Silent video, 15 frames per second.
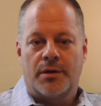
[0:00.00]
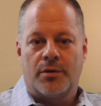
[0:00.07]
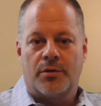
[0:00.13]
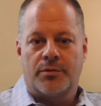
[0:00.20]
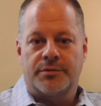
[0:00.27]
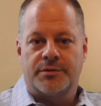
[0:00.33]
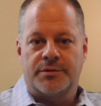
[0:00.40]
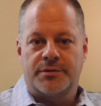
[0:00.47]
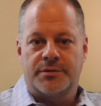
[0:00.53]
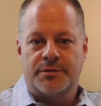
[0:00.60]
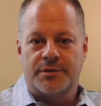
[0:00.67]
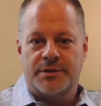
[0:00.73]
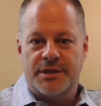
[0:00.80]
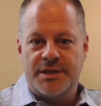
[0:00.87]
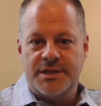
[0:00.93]

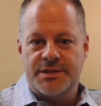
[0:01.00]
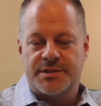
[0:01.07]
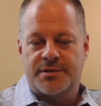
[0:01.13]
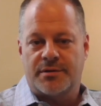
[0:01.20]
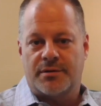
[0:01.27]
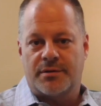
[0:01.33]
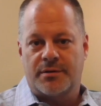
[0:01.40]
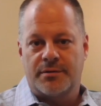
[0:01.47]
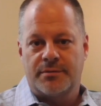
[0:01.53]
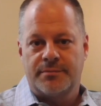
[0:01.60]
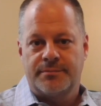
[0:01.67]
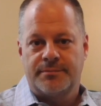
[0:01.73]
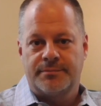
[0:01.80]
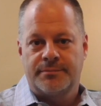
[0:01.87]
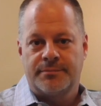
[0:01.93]
on Easter
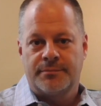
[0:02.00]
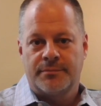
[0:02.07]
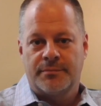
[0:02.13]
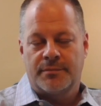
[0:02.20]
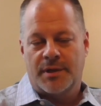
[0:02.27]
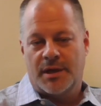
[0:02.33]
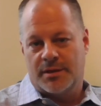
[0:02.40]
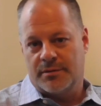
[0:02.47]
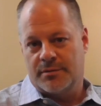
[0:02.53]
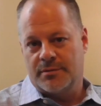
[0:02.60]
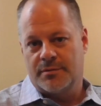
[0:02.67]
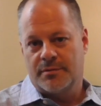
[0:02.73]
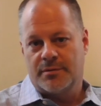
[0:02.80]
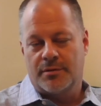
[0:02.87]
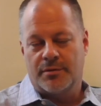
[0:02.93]
and
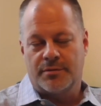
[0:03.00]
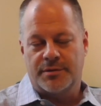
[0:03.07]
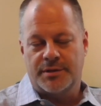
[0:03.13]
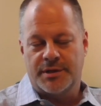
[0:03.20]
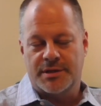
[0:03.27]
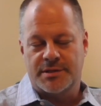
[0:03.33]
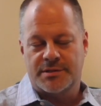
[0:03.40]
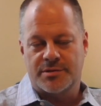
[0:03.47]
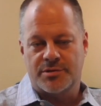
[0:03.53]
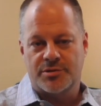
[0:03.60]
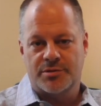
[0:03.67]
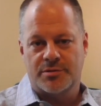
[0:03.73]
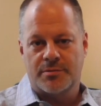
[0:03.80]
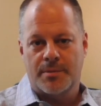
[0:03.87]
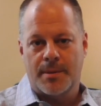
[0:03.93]
on the
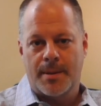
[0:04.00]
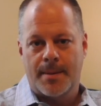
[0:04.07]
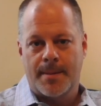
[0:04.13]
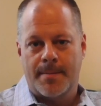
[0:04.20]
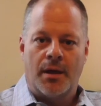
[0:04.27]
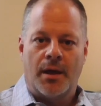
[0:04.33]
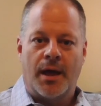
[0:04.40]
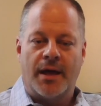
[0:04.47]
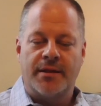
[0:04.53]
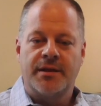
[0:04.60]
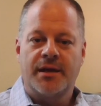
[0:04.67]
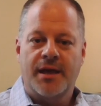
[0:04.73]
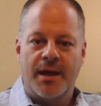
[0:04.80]
Ascension. And he